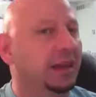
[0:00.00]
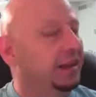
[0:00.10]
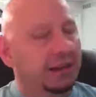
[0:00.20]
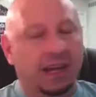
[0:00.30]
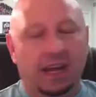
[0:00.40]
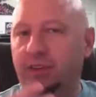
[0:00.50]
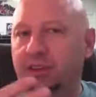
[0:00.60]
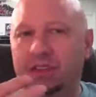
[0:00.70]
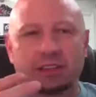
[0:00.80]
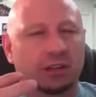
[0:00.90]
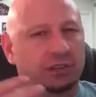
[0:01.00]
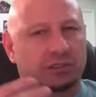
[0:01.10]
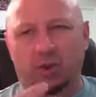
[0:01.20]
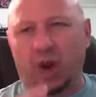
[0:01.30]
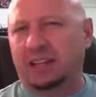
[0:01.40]
everything you know it's
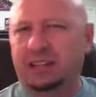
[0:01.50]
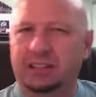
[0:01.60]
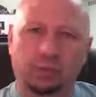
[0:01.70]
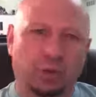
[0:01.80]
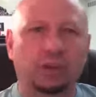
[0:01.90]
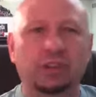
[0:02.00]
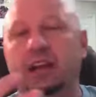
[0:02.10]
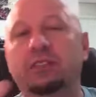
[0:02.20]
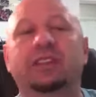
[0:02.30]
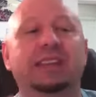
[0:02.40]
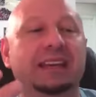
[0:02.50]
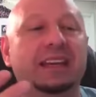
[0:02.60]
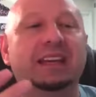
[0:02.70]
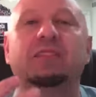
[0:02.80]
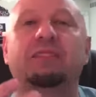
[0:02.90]
rocking and rolling everything
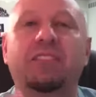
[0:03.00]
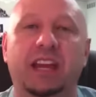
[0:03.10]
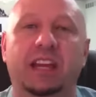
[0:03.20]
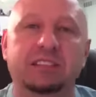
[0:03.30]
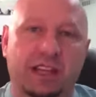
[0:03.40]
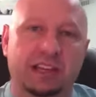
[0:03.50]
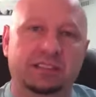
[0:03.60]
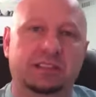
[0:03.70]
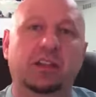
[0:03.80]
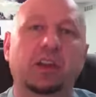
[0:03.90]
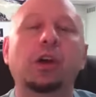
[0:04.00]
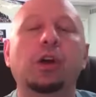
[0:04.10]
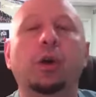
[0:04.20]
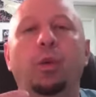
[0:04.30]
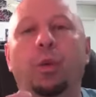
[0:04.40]
is fantastic
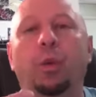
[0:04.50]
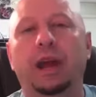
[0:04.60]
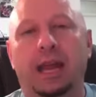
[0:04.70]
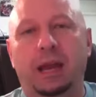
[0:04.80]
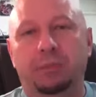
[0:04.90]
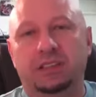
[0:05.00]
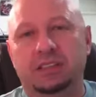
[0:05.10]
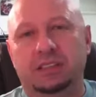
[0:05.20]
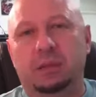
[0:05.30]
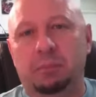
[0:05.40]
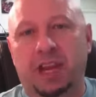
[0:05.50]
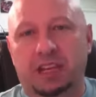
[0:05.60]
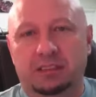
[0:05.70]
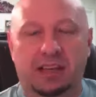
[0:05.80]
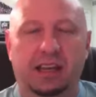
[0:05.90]
what happens in the
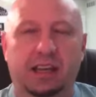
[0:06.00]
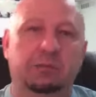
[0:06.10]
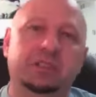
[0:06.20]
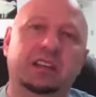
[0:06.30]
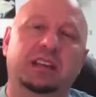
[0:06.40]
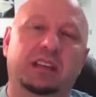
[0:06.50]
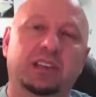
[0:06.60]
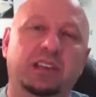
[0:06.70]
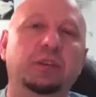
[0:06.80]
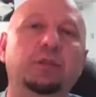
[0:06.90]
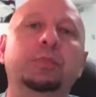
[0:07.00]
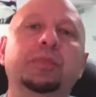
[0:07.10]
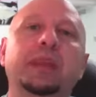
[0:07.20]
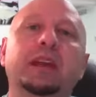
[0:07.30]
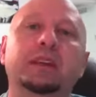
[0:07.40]
bad times and can you
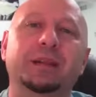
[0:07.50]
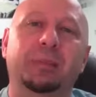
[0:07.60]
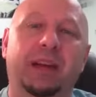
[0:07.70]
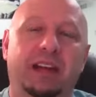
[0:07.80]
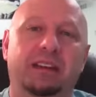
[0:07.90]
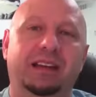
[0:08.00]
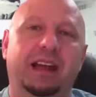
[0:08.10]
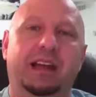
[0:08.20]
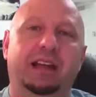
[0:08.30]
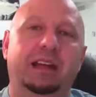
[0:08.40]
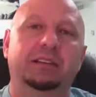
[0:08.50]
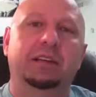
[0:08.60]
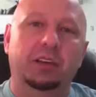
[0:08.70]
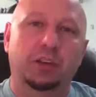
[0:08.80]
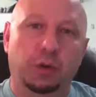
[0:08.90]
depend on
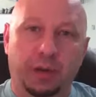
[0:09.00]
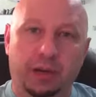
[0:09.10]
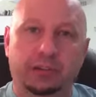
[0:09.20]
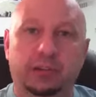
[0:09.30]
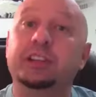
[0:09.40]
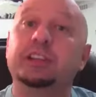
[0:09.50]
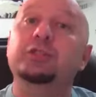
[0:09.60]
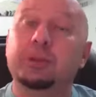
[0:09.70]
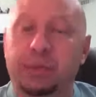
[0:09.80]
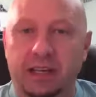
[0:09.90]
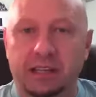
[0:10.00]
your partner can you depend